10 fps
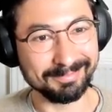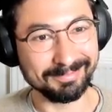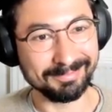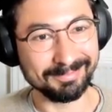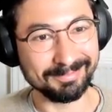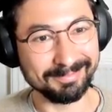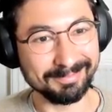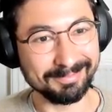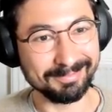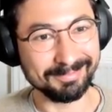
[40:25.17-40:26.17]

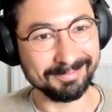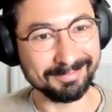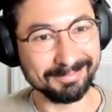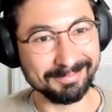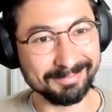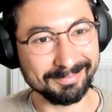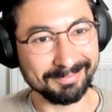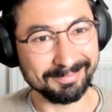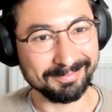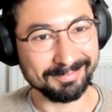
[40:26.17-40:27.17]

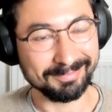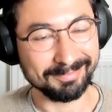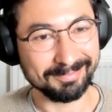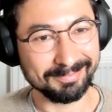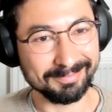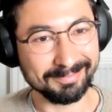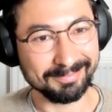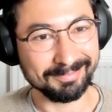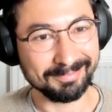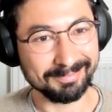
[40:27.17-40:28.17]

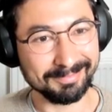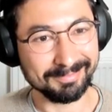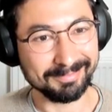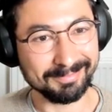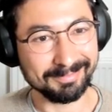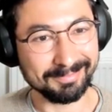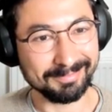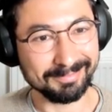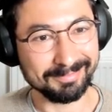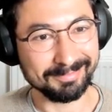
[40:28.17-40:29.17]

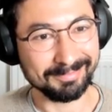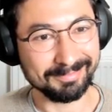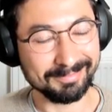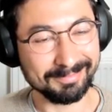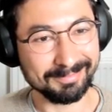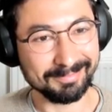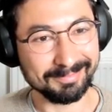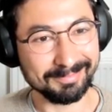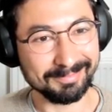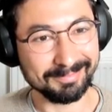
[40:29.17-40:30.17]

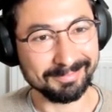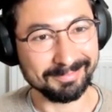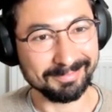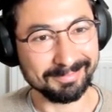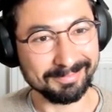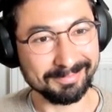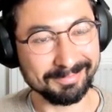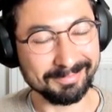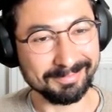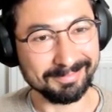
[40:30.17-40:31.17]

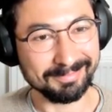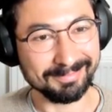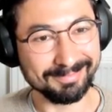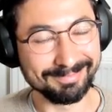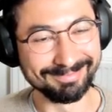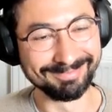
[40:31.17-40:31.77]
No words are spoken by the person on screen.